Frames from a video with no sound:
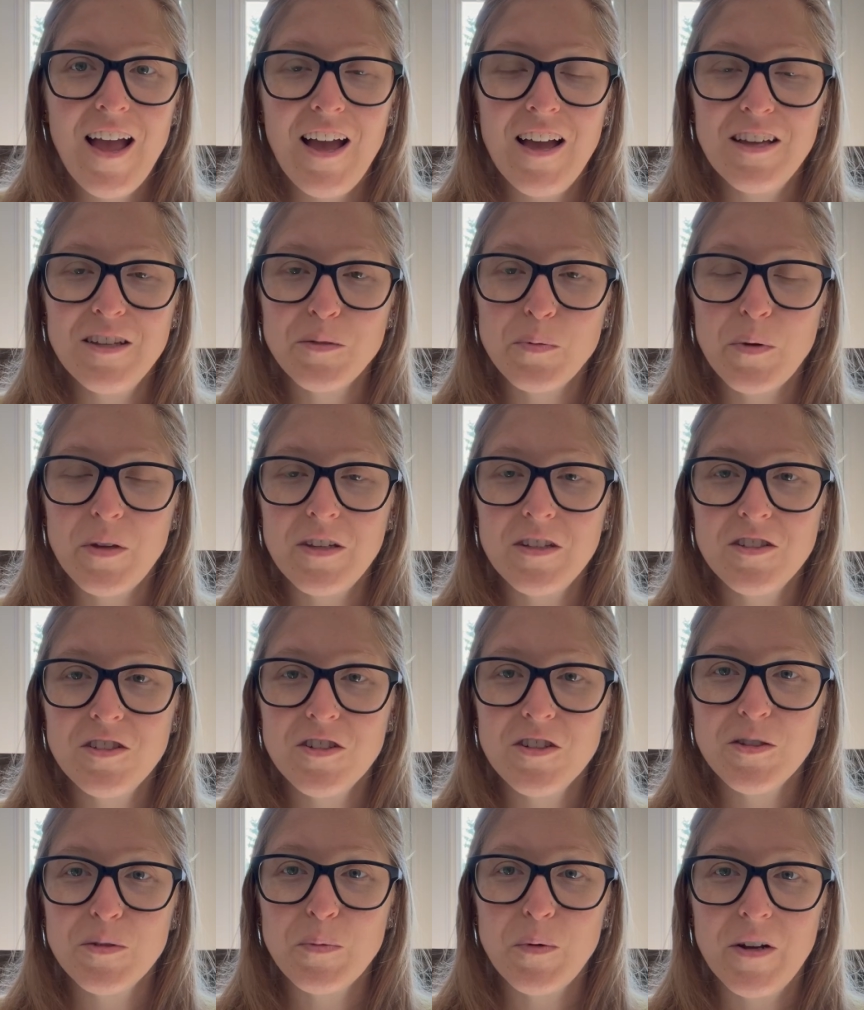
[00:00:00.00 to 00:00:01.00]
as well as
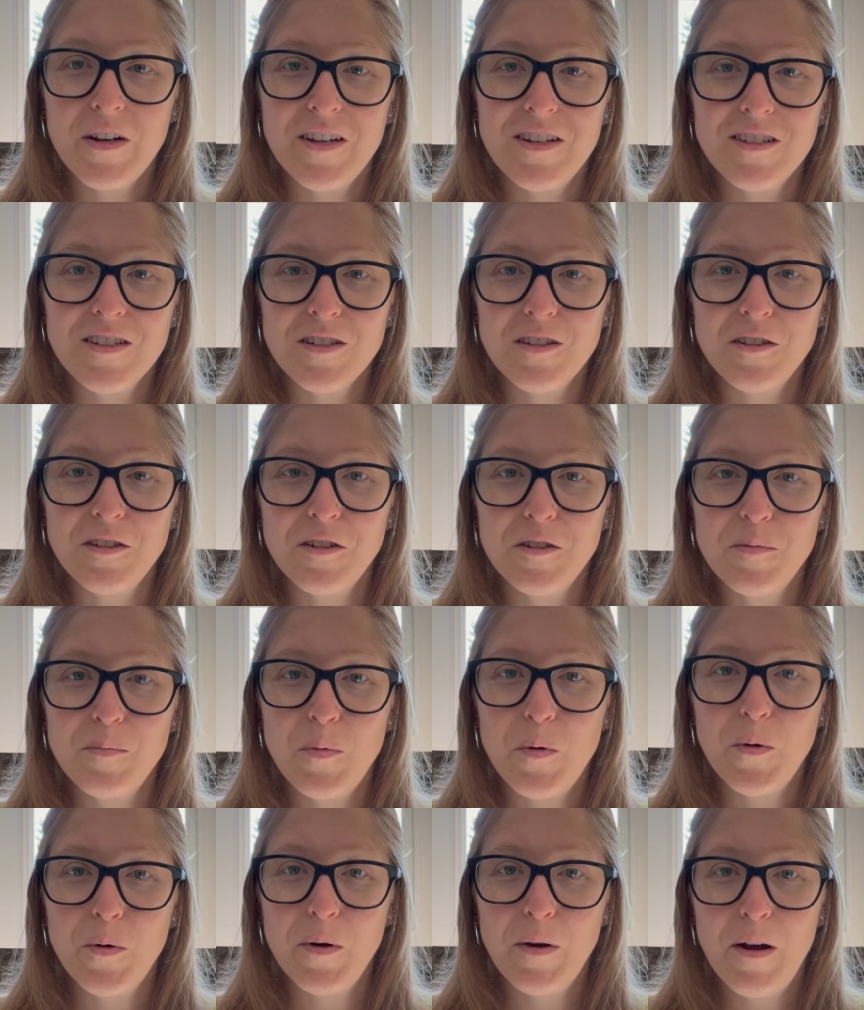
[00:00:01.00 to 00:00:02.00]
just wanting to learn
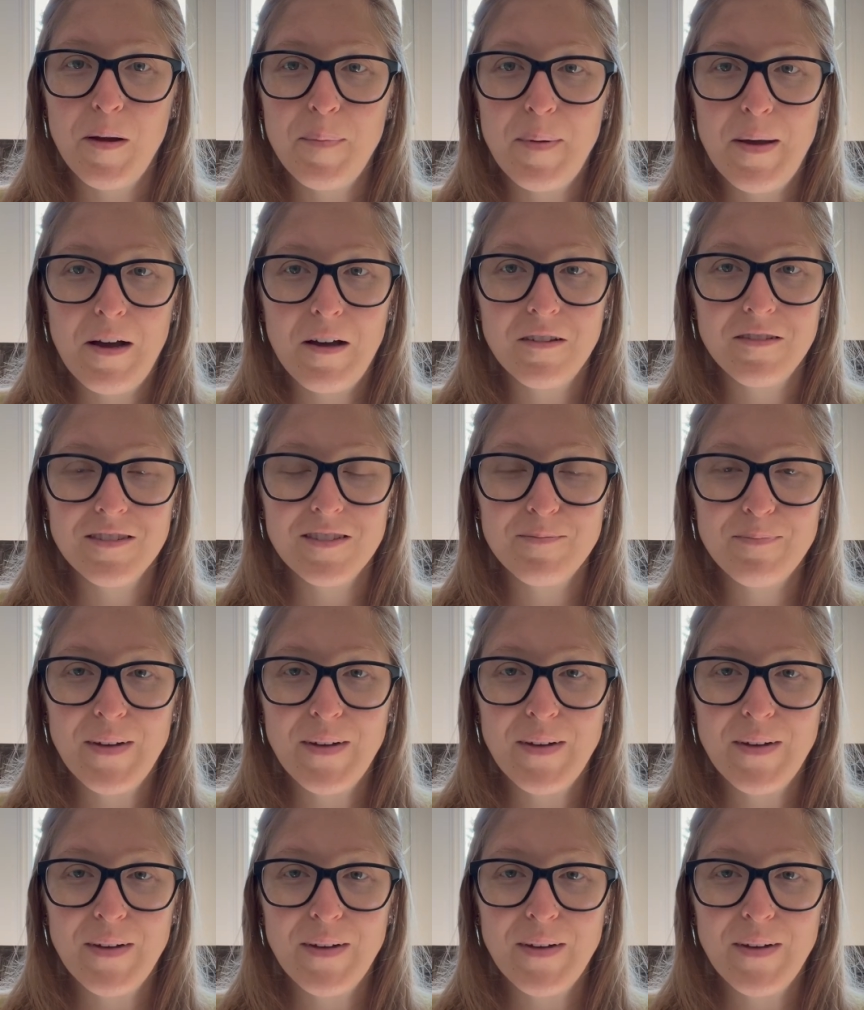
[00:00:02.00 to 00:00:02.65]
more about